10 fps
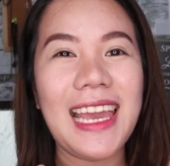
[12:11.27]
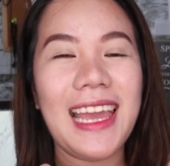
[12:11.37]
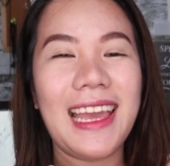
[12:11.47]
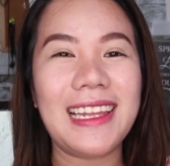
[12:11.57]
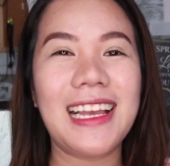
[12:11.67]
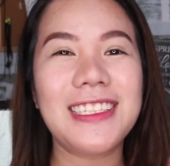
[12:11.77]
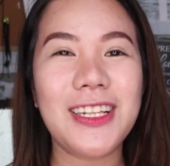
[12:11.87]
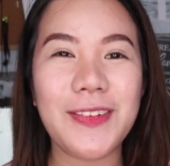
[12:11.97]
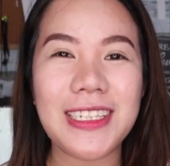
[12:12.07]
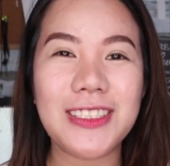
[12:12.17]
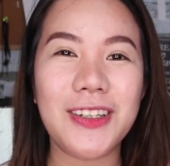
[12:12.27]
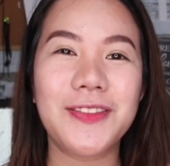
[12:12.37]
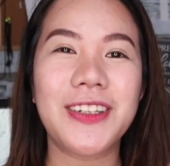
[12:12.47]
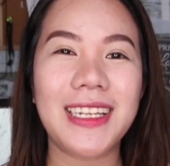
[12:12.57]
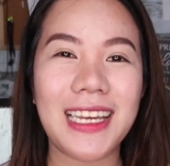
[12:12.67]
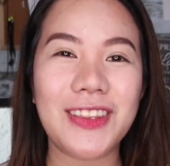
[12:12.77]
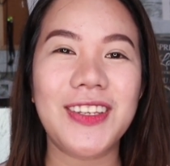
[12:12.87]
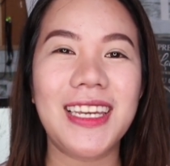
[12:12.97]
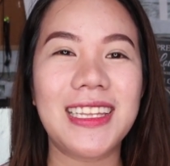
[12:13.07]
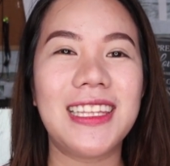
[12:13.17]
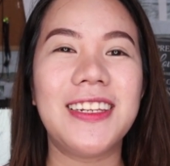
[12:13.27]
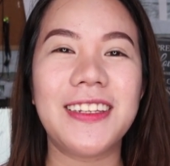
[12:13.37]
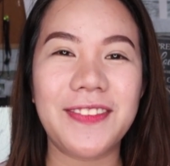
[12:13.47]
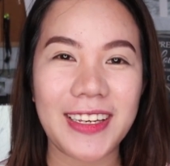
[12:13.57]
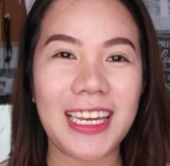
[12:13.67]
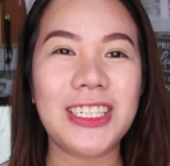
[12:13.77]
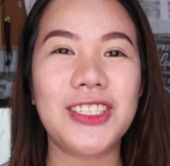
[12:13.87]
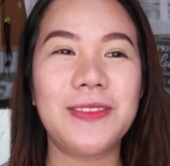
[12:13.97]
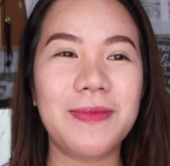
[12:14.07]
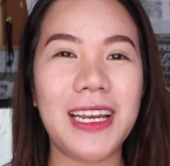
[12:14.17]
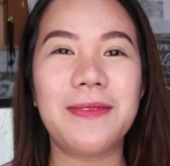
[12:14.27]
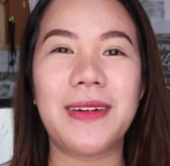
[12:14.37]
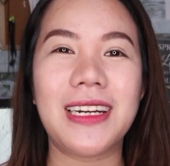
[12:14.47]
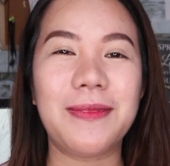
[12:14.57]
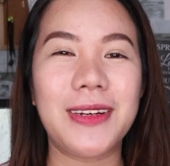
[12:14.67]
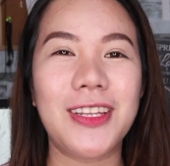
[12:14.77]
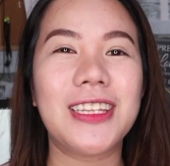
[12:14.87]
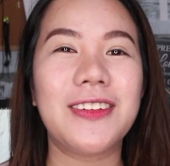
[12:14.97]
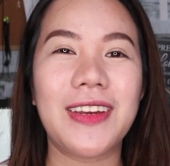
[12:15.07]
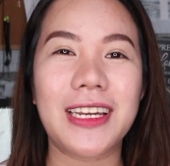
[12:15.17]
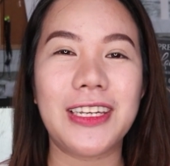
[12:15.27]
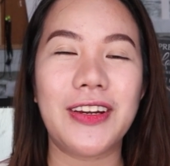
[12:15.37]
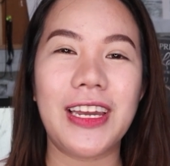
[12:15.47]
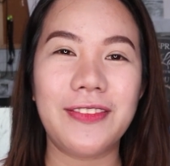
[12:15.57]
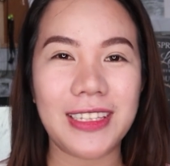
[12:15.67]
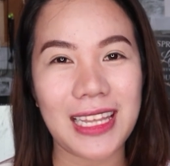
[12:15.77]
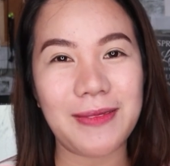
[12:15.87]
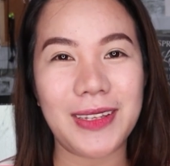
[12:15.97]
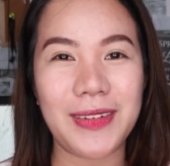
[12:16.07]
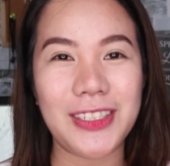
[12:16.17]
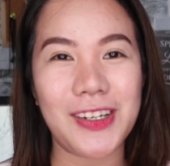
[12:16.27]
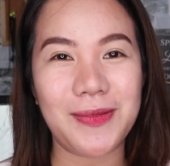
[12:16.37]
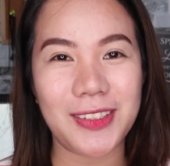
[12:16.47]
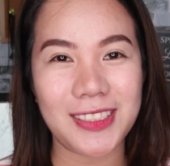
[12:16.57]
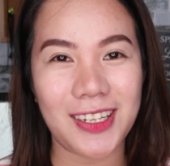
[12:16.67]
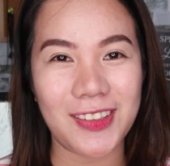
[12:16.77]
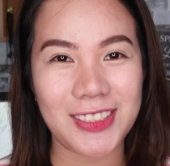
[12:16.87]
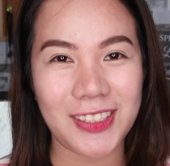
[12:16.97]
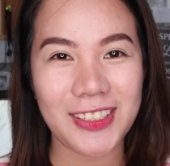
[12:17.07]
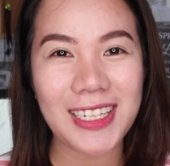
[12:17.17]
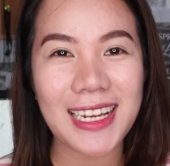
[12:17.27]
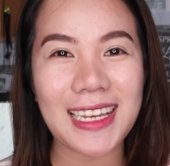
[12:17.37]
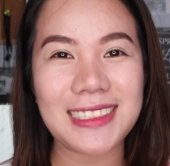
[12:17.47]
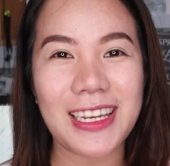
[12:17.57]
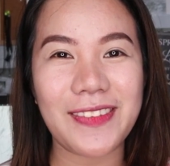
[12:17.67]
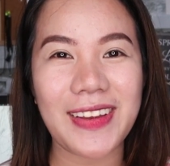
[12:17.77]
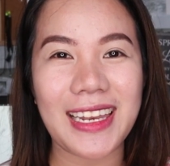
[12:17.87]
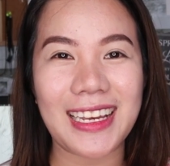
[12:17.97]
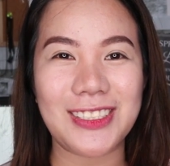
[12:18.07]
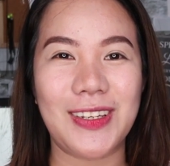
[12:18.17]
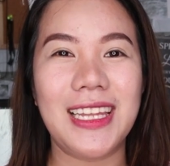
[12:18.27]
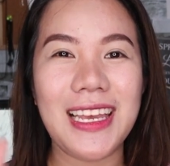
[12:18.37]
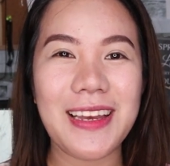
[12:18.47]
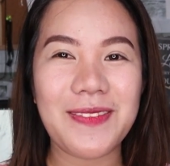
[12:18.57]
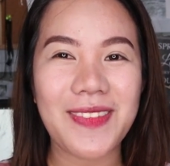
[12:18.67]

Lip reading: And as always, don't forget to hit the notification bell para ma-notify kayo every time na may upload. So, yun lang guys. See you on my next one.